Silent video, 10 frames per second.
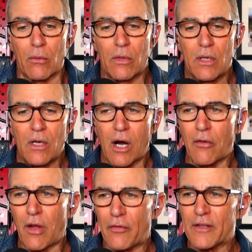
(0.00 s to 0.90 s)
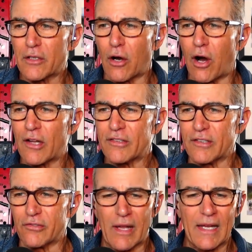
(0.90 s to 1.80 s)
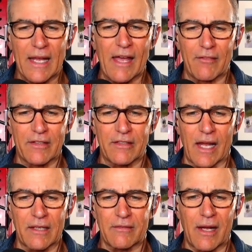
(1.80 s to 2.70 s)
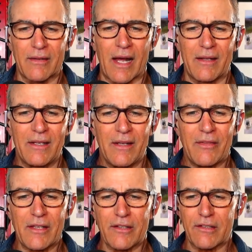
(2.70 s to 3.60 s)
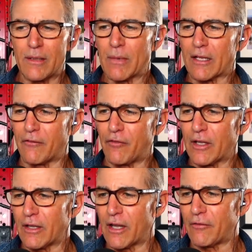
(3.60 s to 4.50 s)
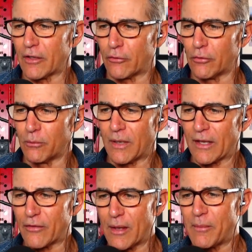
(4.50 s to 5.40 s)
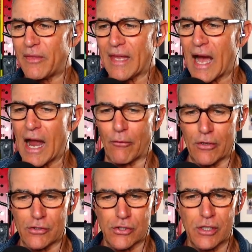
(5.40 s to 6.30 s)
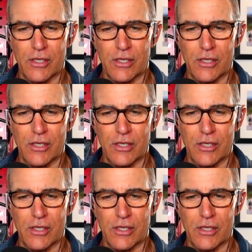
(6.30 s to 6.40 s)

Mm-hmm. Although yeah. I think the Aussies like having sex. I, I think it's like a fun-loving group, like them and the Irish,